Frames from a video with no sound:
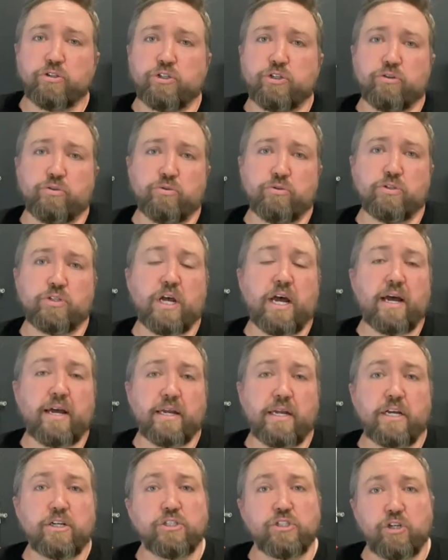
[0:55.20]
choose
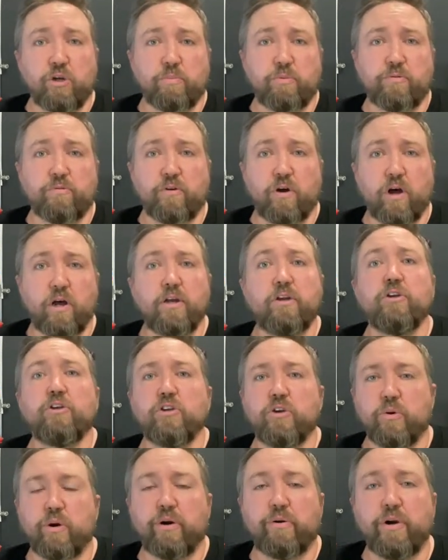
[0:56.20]
a Shopify
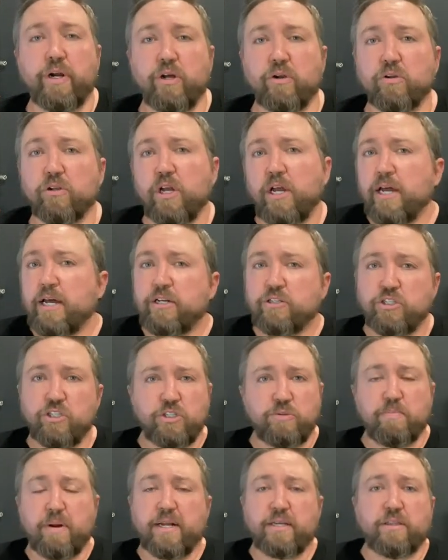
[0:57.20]
URL.
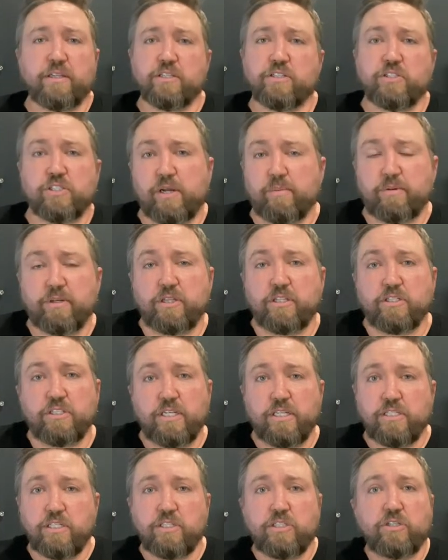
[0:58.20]
Just make this something that's
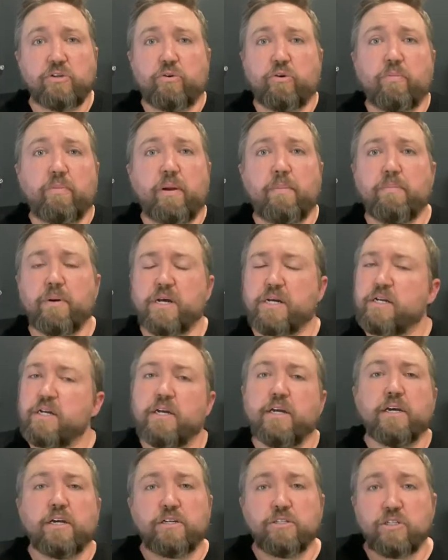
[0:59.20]
easy to remember,
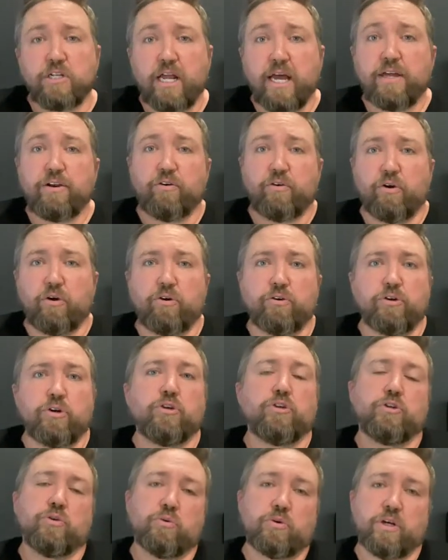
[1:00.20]
because later on
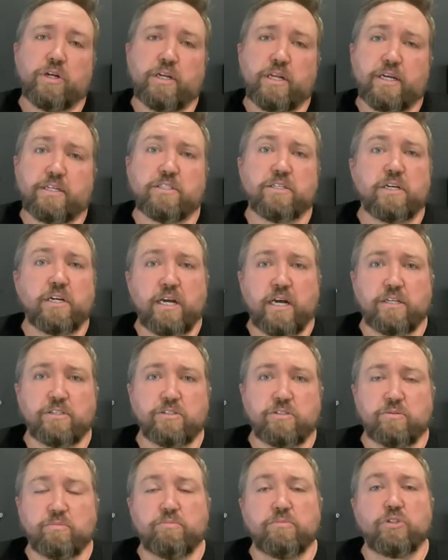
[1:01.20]
you'll connect a
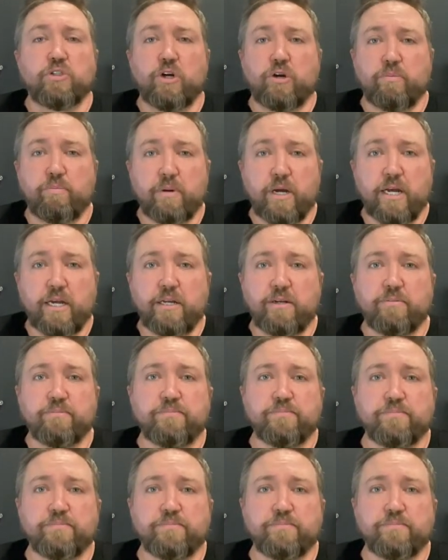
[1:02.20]
custom domain.